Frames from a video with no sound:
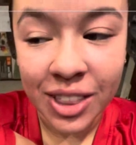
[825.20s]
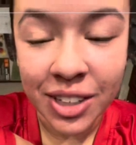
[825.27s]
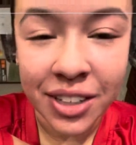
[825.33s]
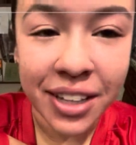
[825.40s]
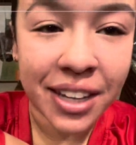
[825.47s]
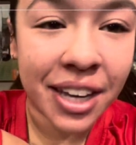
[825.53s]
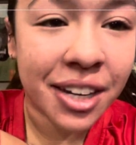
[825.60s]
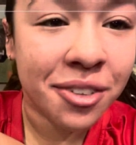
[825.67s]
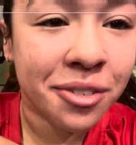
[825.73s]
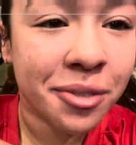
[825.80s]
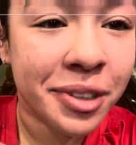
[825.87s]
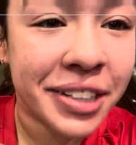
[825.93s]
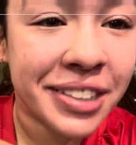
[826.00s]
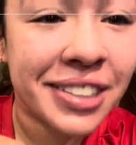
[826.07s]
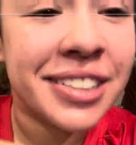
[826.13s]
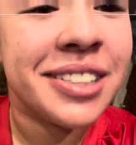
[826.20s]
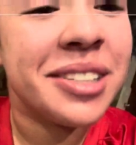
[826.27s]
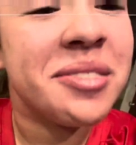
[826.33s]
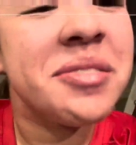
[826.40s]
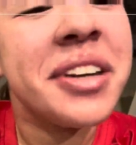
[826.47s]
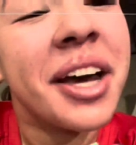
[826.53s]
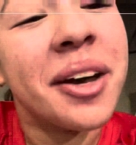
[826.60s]
looking at it from like a
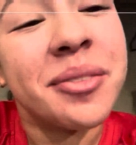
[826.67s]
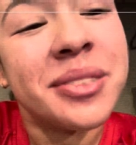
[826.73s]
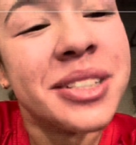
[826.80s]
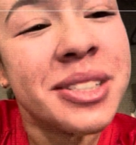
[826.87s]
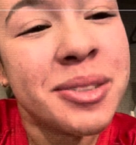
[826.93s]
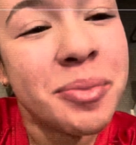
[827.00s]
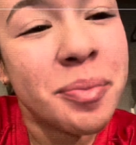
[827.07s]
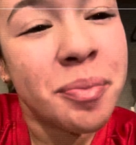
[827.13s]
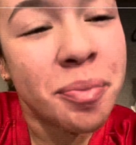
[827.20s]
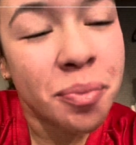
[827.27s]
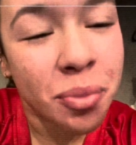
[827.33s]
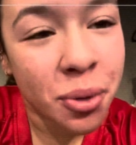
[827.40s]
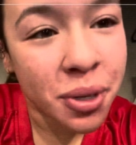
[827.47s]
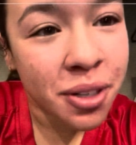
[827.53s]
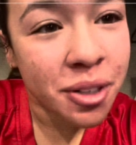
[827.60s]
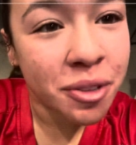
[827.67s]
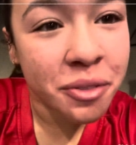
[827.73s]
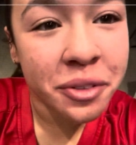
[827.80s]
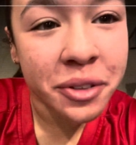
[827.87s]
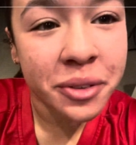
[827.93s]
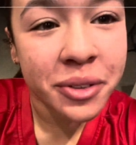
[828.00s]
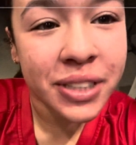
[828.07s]
team captain's point of
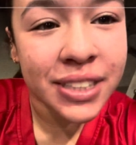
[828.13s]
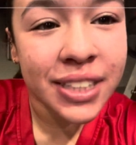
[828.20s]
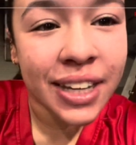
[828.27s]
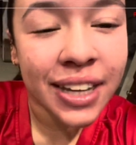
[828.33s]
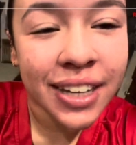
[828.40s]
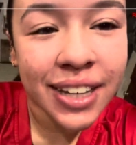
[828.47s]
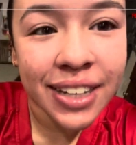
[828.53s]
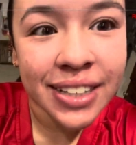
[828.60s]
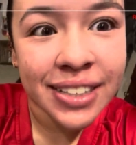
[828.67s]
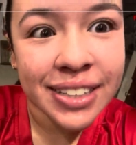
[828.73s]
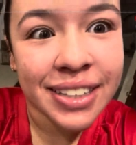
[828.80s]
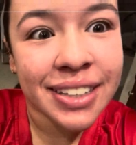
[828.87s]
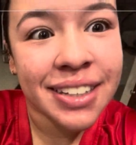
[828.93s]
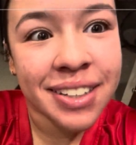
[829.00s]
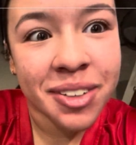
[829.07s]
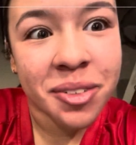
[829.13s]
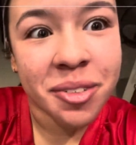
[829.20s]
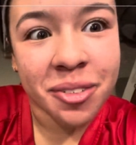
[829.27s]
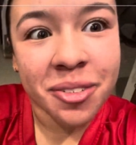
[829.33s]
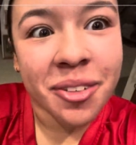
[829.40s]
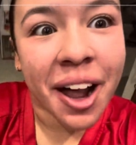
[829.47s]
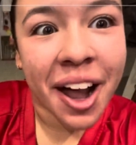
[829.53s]
view, it's like,
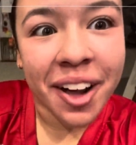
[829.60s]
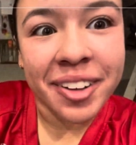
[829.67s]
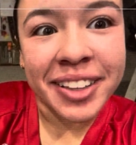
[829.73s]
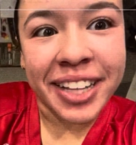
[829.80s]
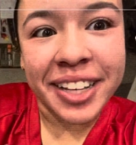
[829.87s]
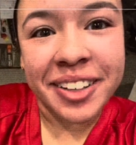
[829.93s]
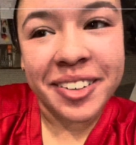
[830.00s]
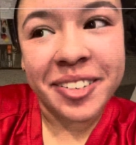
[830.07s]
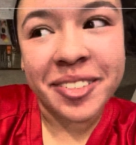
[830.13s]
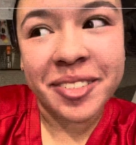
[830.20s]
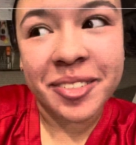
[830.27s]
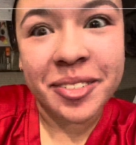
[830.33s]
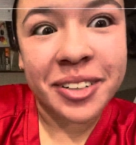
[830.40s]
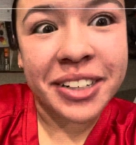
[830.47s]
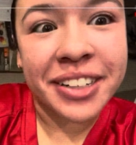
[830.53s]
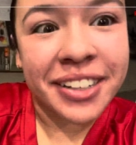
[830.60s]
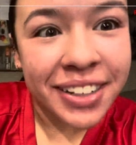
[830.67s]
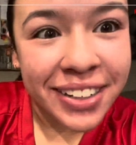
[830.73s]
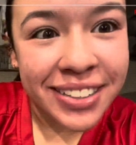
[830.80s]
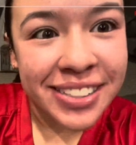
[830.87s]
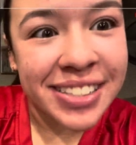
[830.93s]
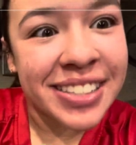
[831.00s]
wow, like we're
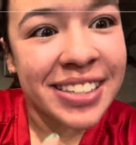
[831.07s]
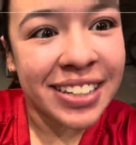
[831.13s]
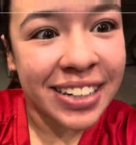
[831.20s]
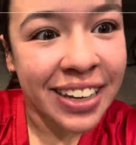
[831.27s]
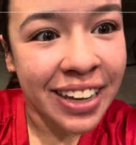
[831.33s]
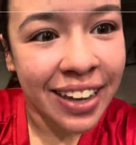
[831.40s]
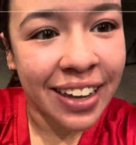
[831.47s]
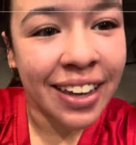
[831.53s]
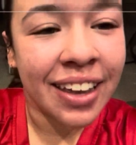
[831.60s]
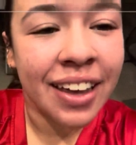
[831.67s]
done today.